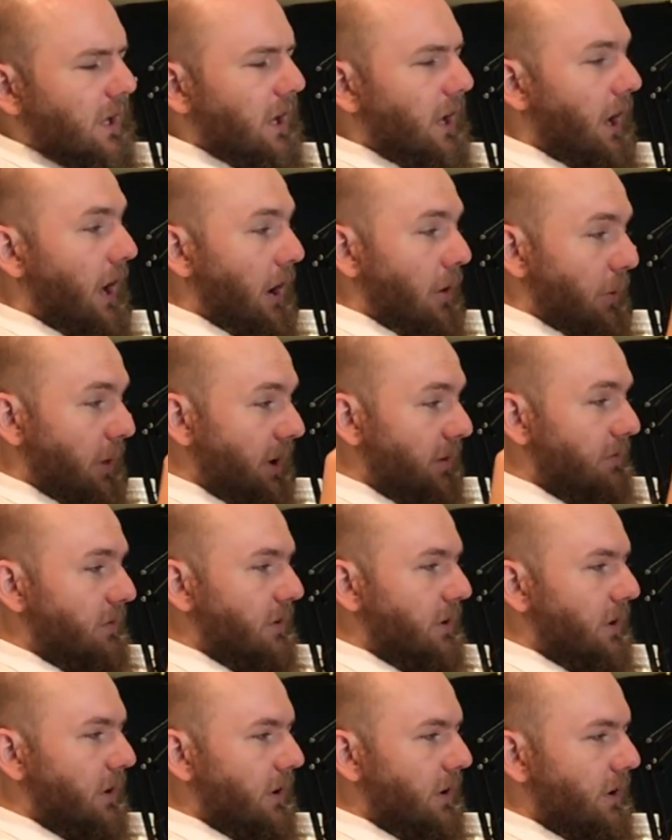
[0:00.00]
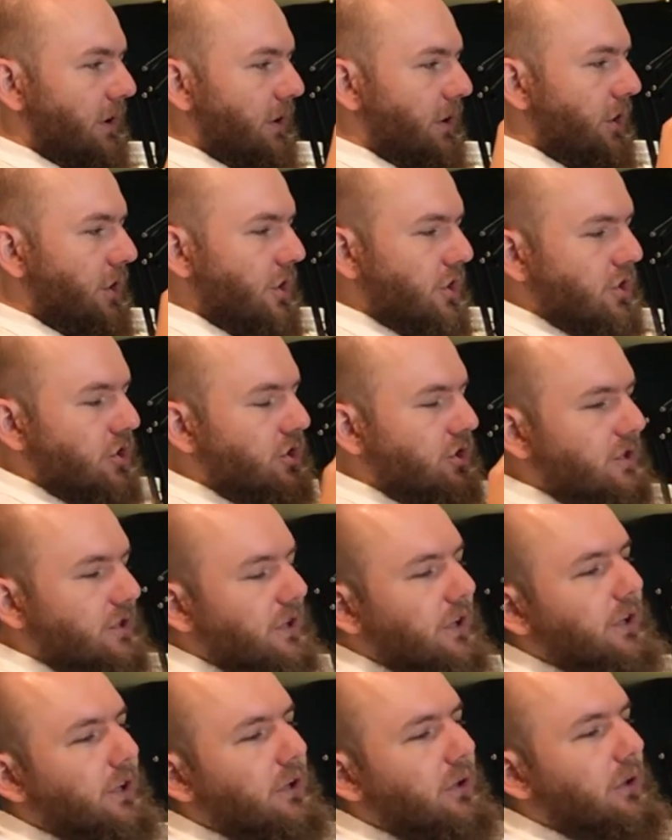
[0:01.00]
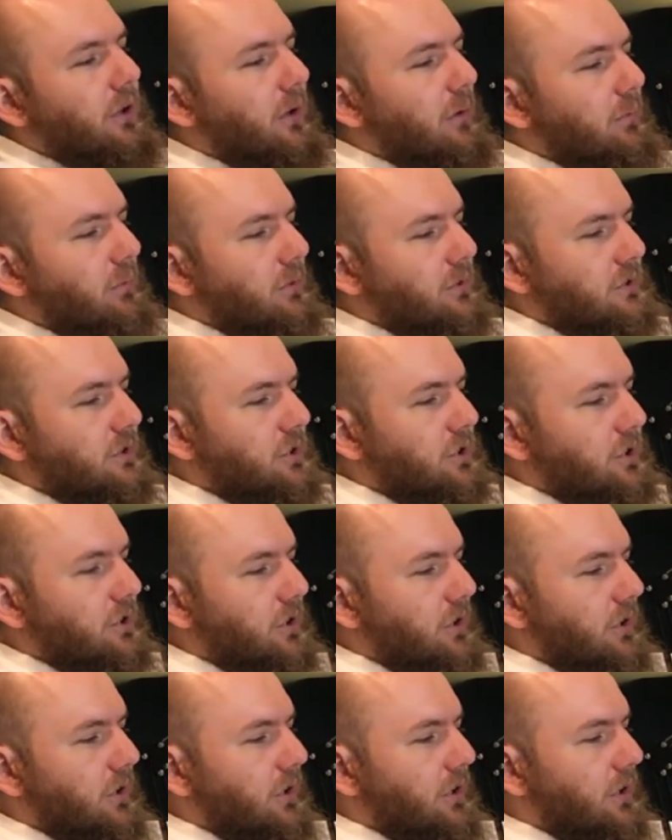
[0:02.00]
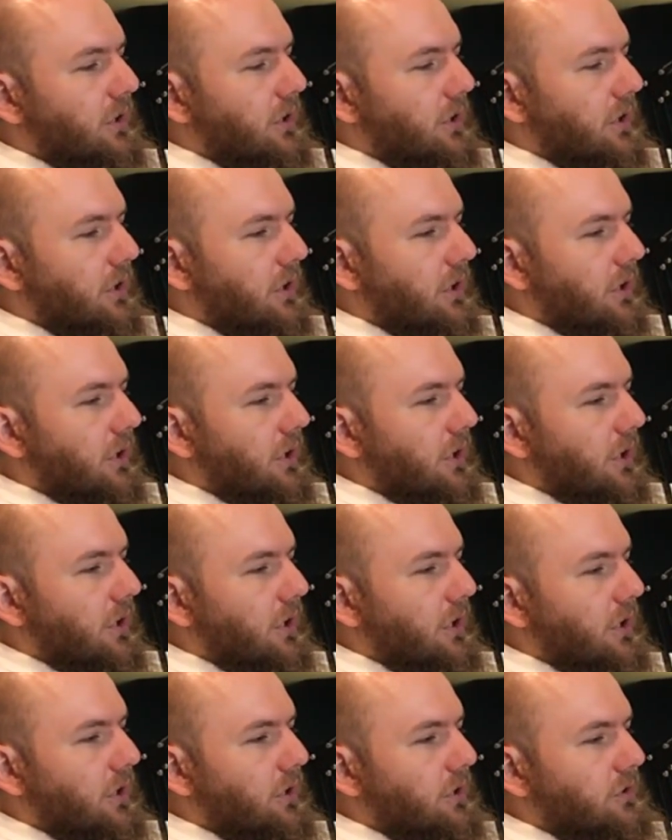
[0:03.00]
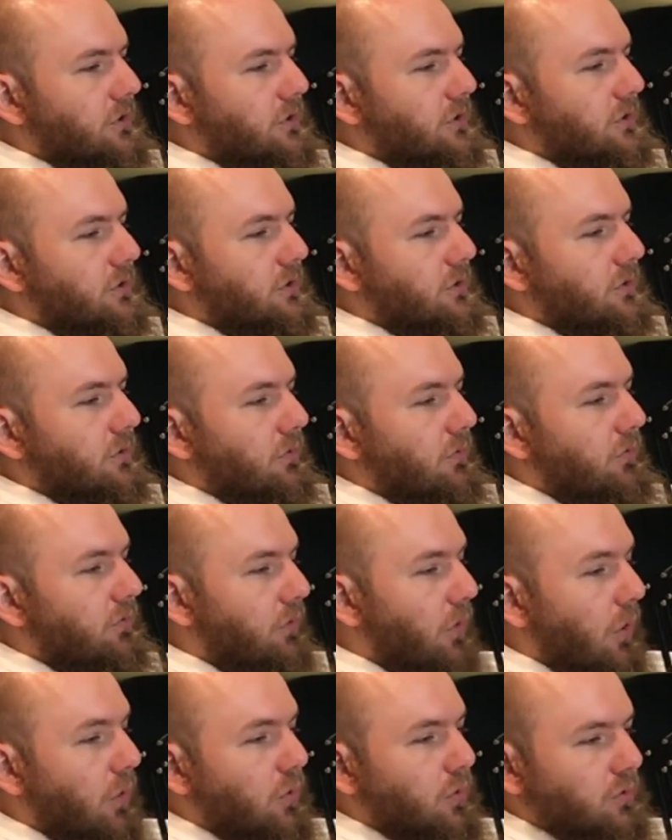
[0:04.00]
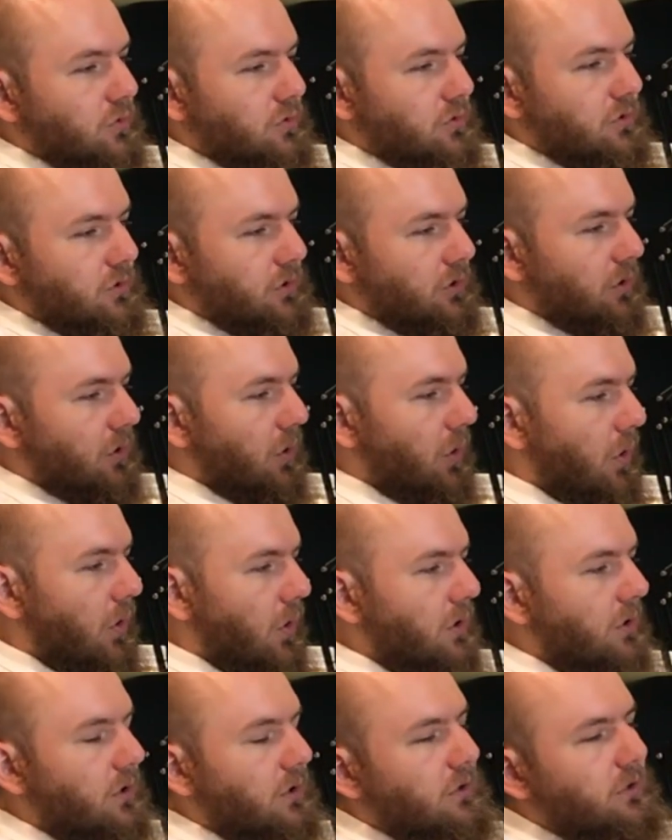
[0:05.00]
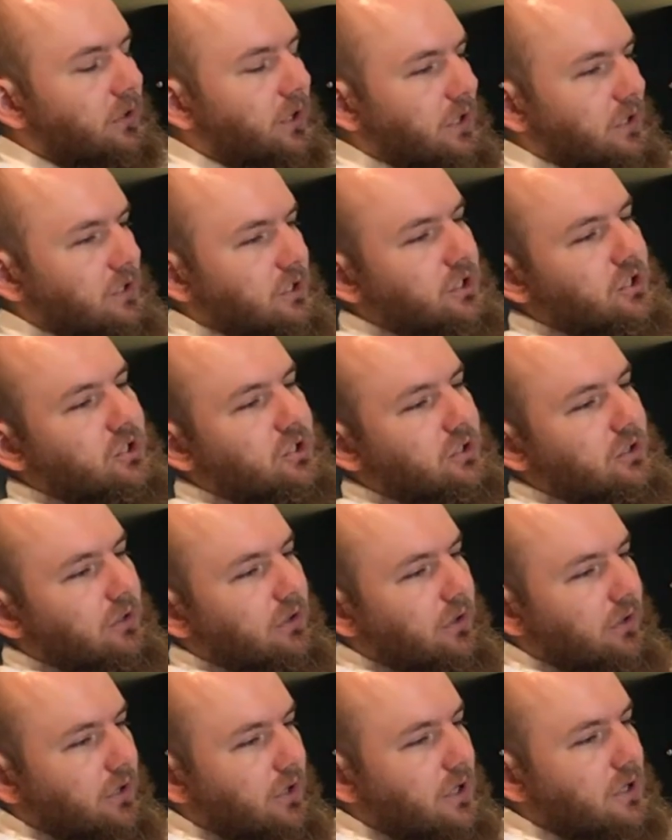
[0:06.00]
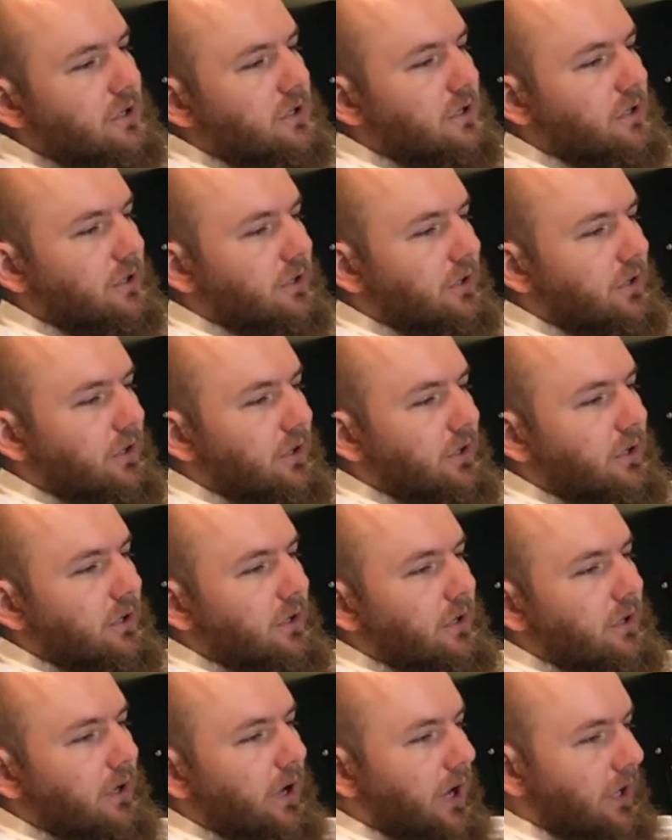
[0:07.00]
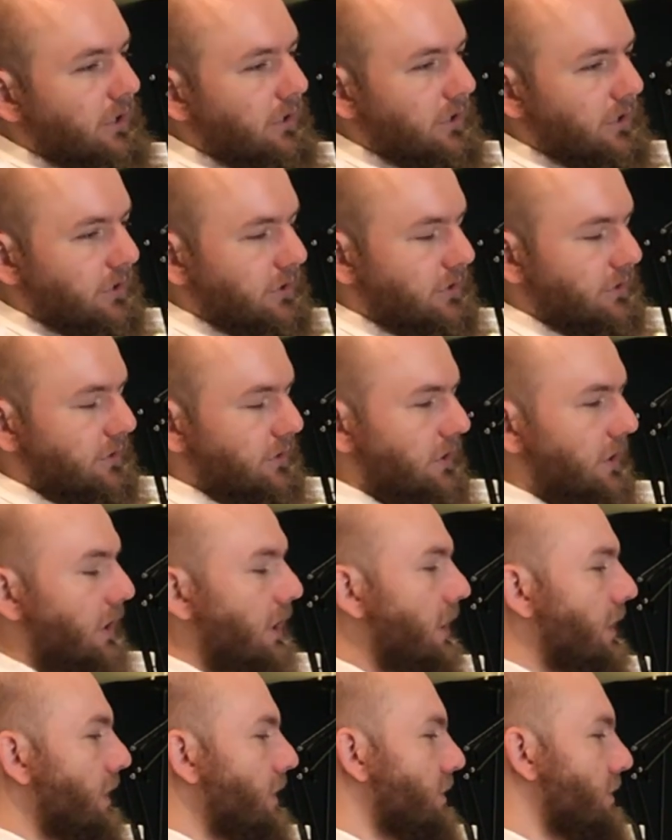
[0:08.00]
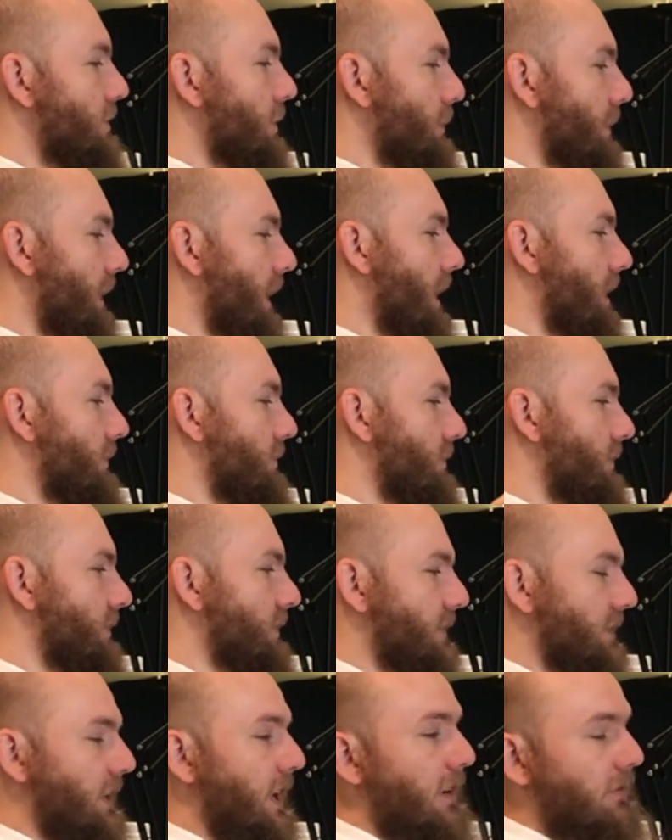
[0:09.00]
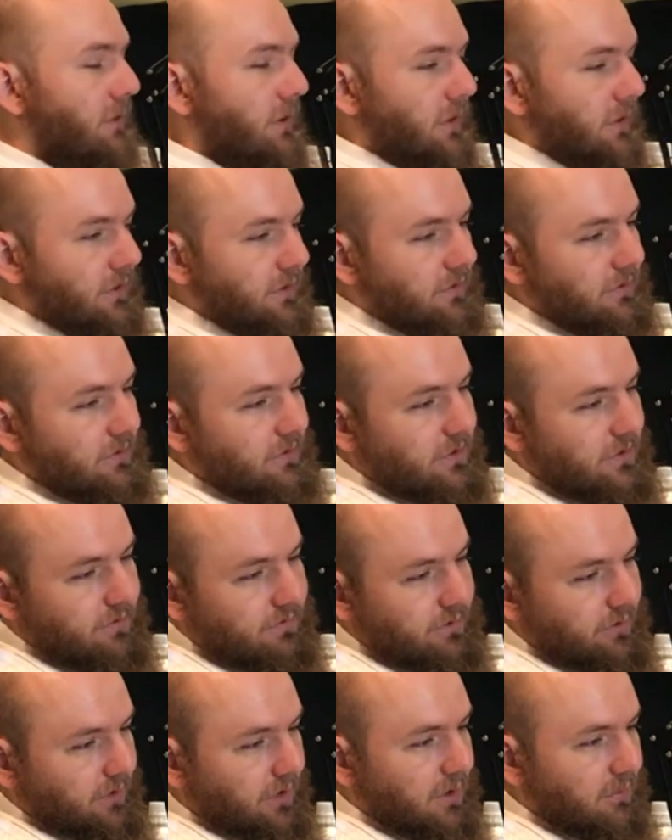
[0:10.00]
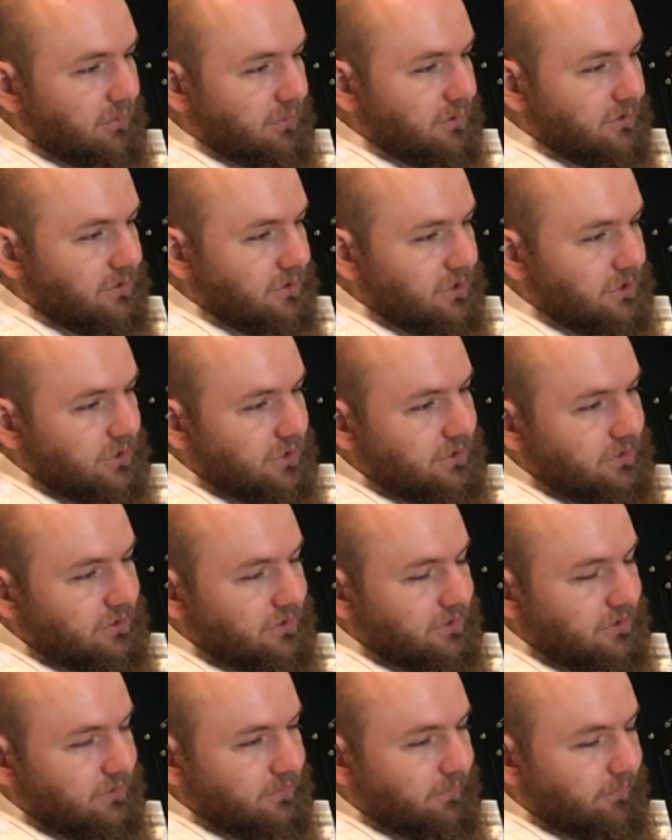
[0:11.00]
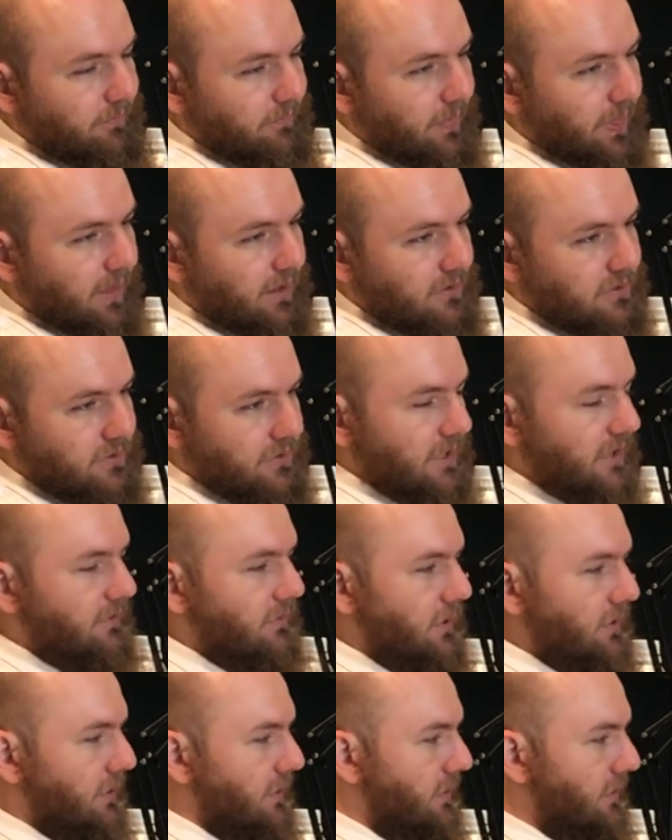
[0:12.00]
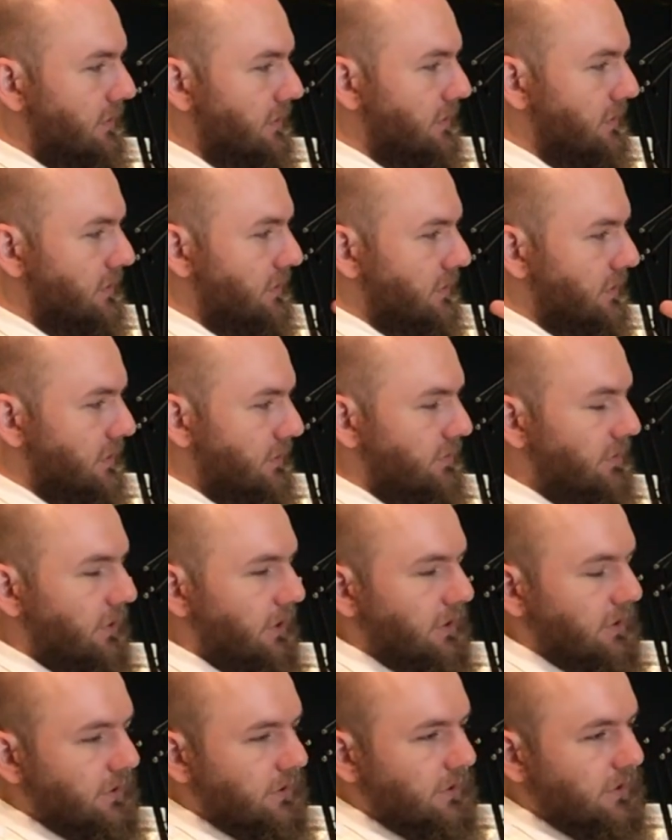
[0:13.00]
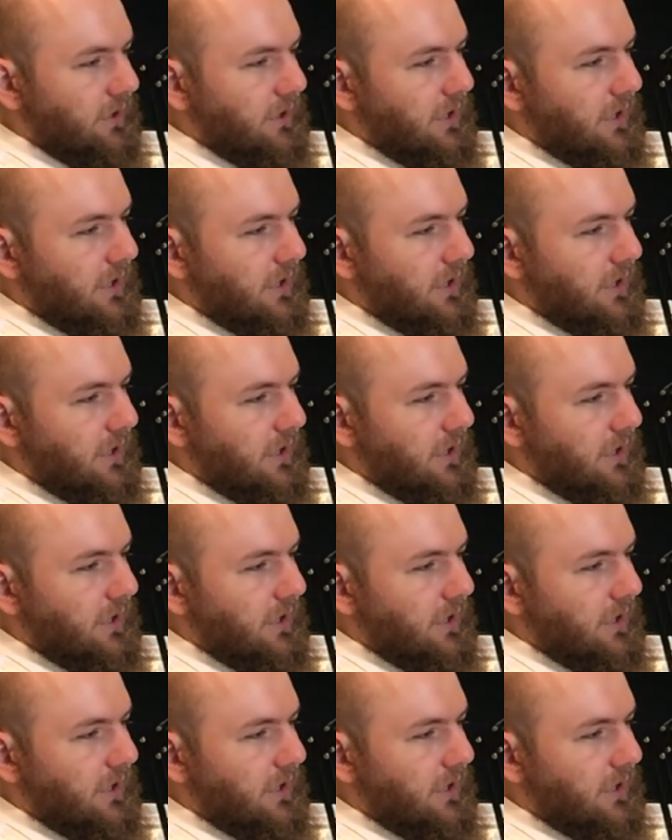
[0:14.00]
However, each single composition is focused on traditional Indian attars. So we have 7 different compositions, 7 different